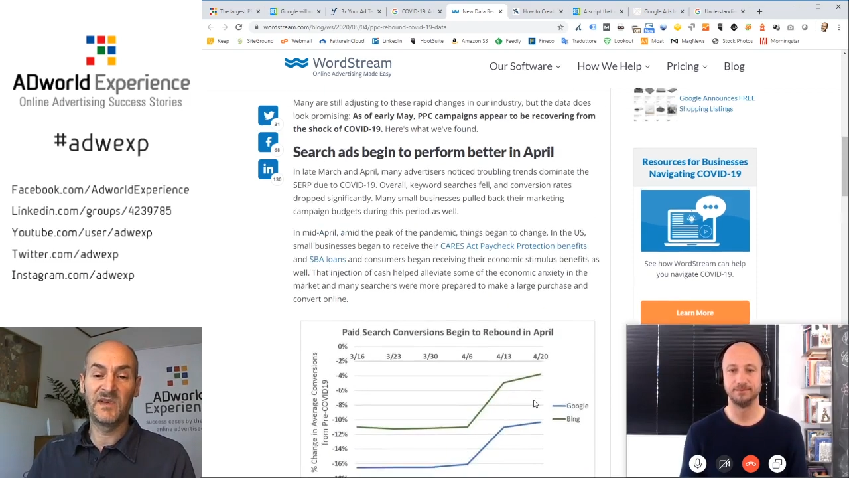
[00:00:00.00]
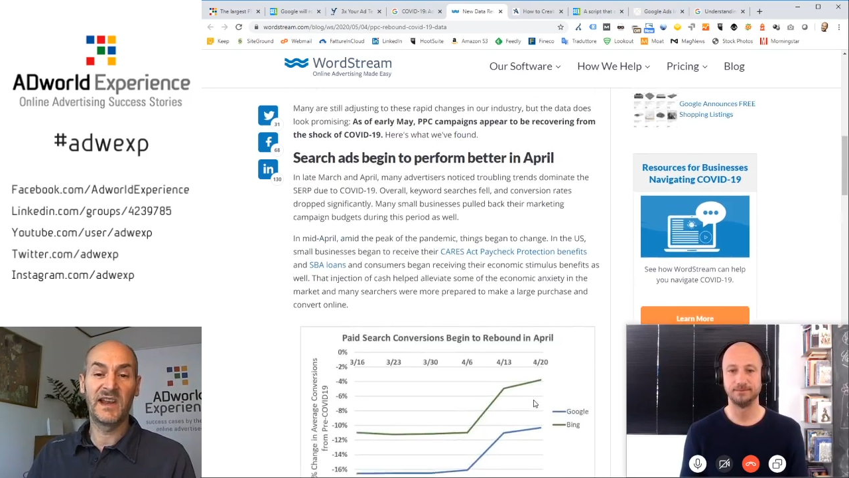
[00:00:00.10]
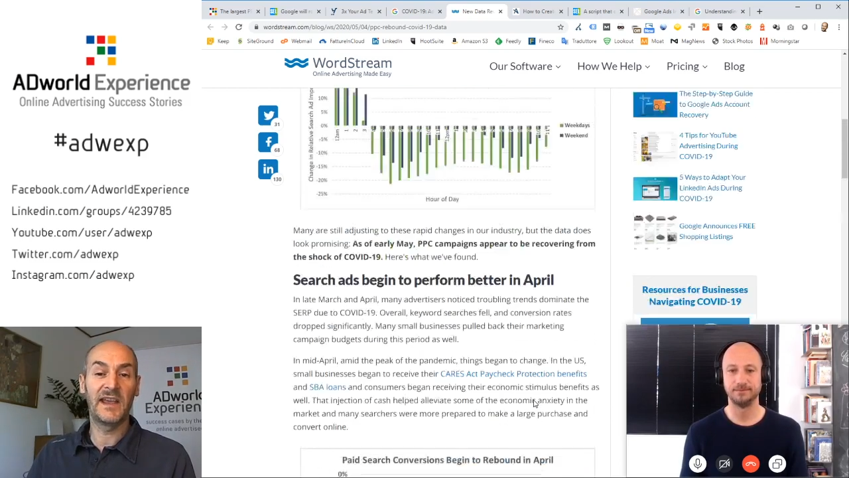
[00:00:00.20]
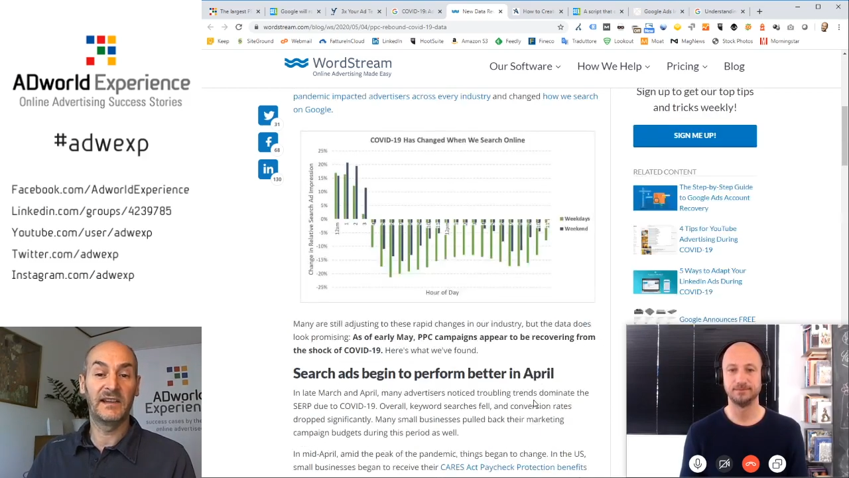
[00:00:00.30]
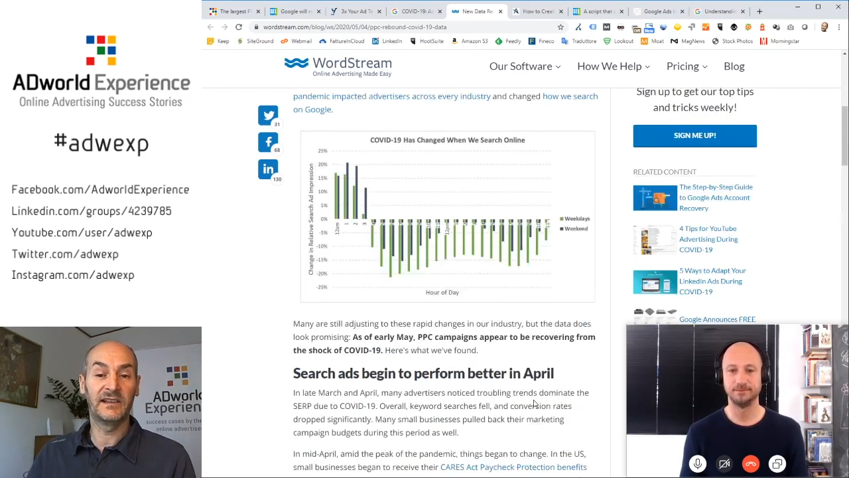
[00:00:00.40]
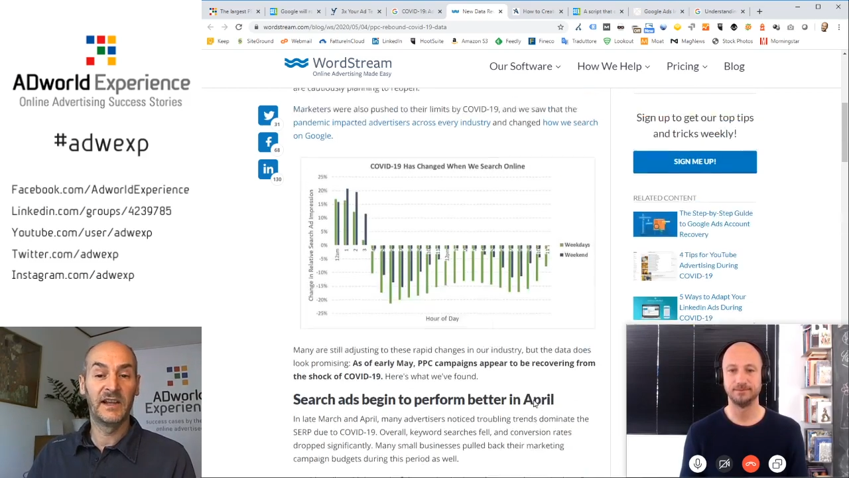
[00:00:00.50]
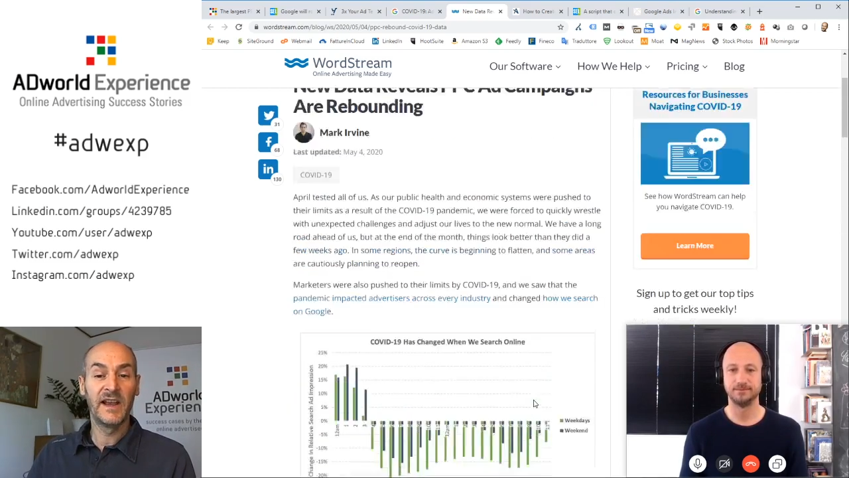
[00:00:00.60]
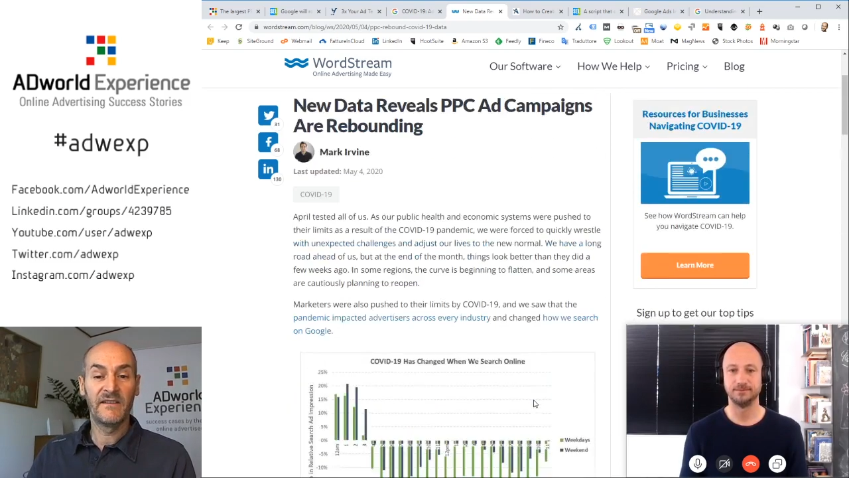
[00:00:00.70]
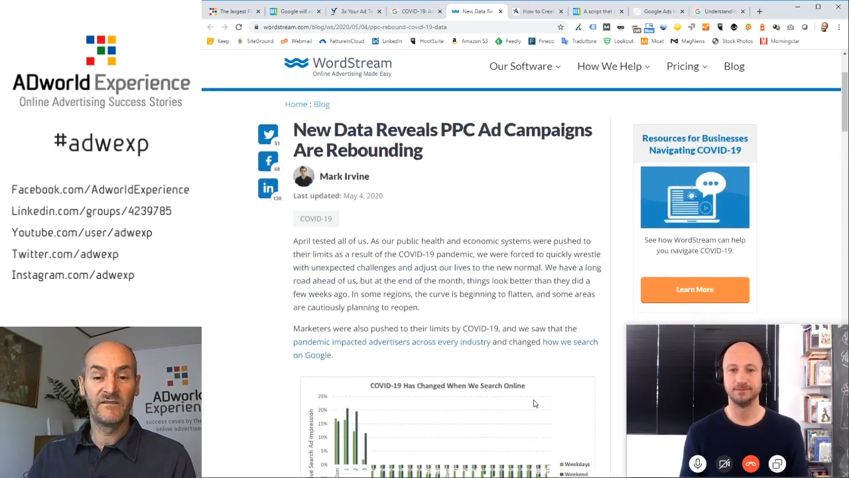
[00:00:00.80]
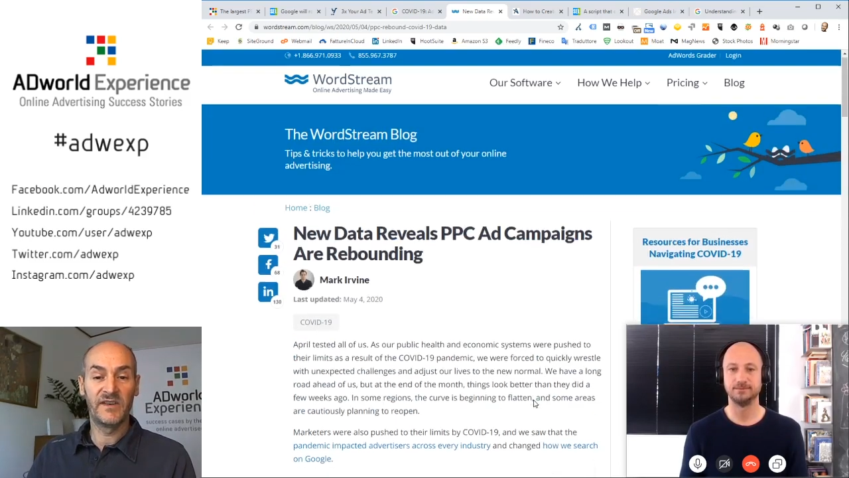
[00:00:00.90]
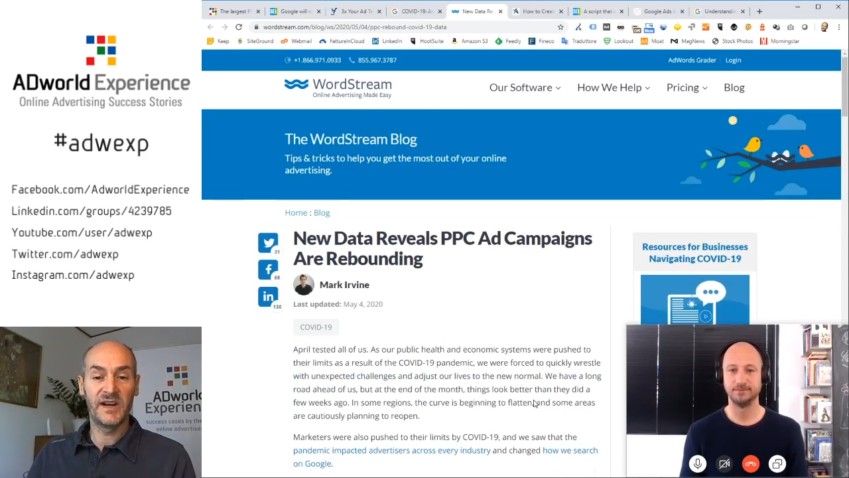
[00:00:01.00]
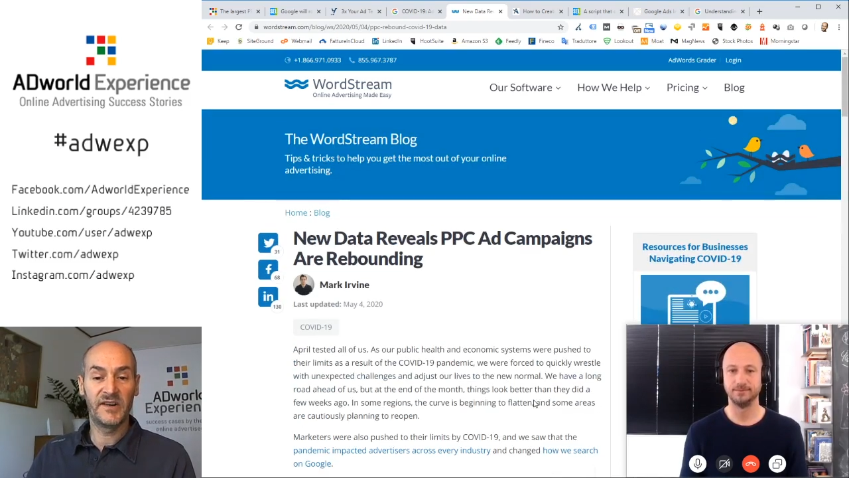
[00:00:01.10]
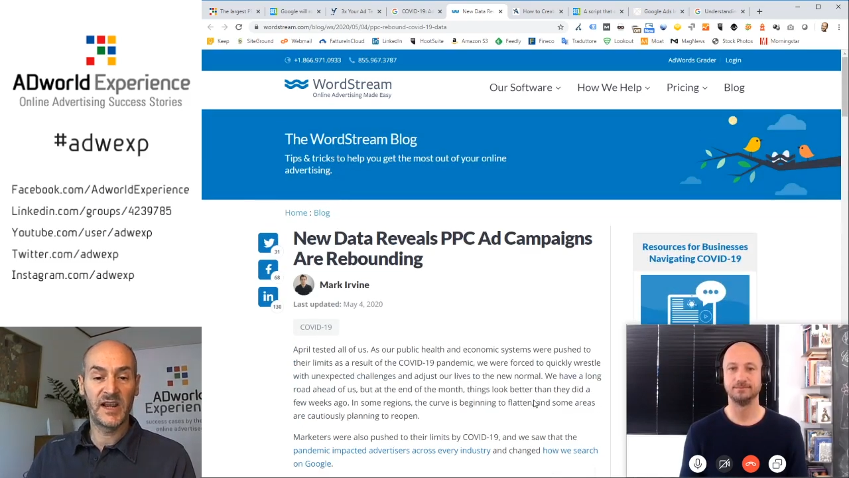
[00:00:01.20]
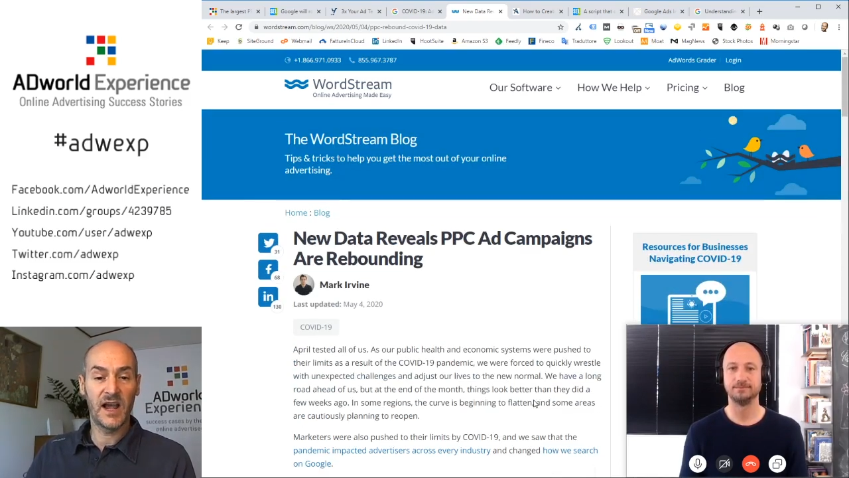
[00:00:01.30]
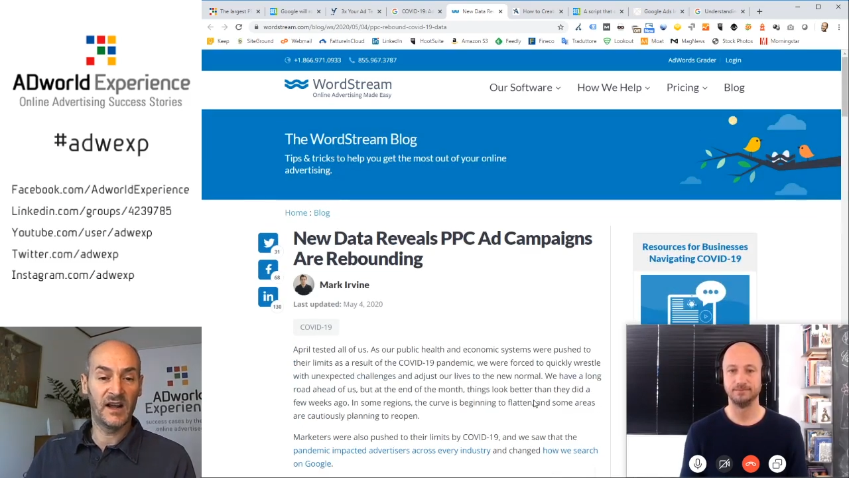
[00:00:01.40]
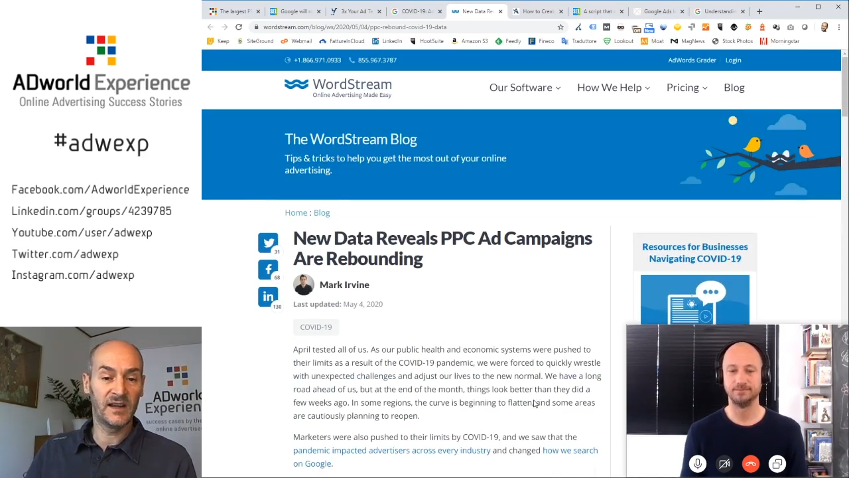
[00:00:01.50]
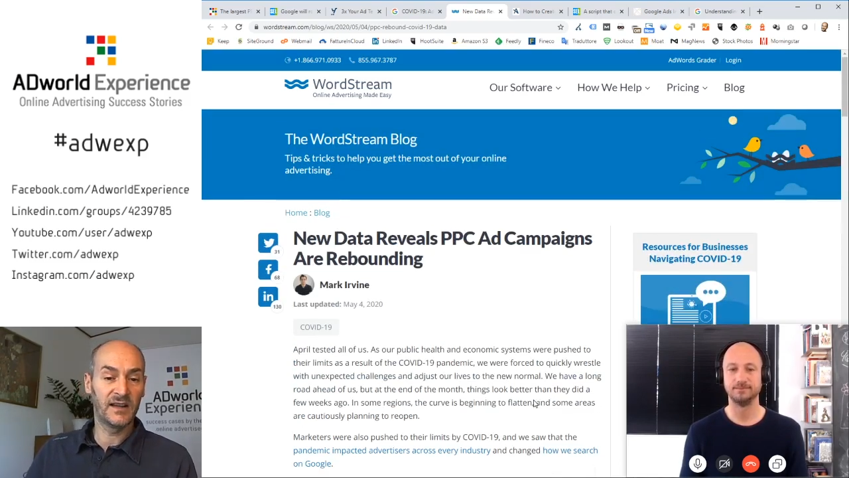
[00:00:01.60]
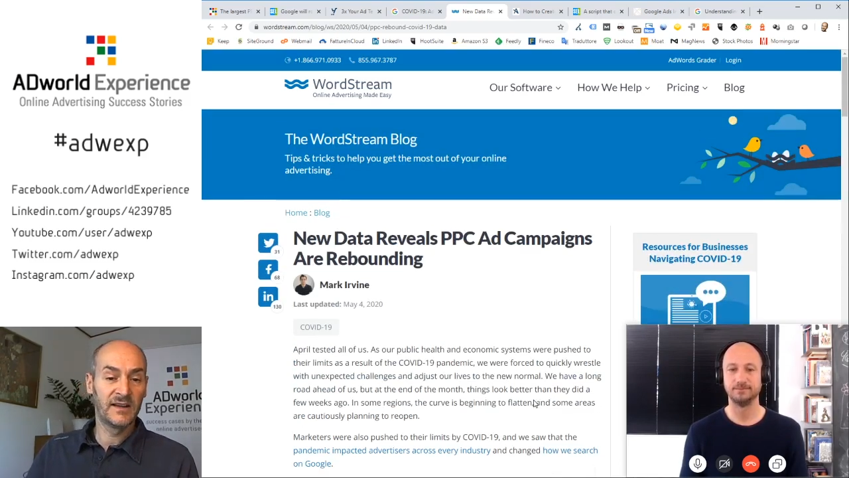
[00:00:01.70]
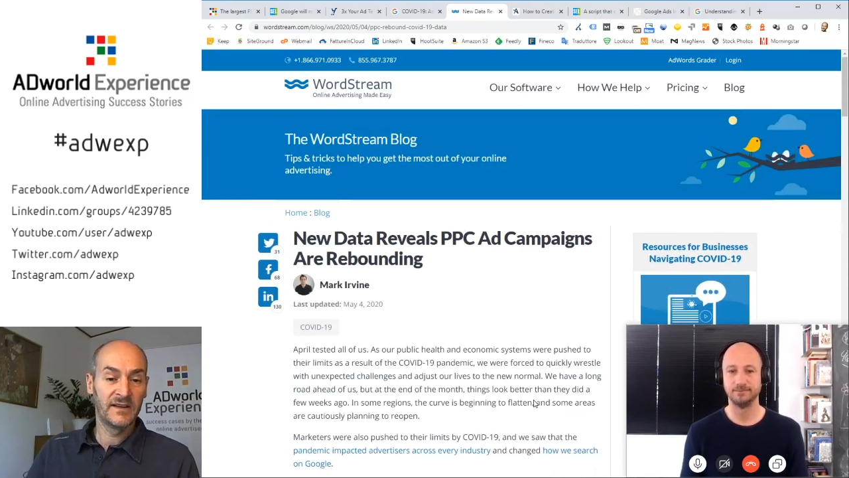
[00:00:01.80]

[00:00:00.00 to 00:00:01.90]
been hit very hard.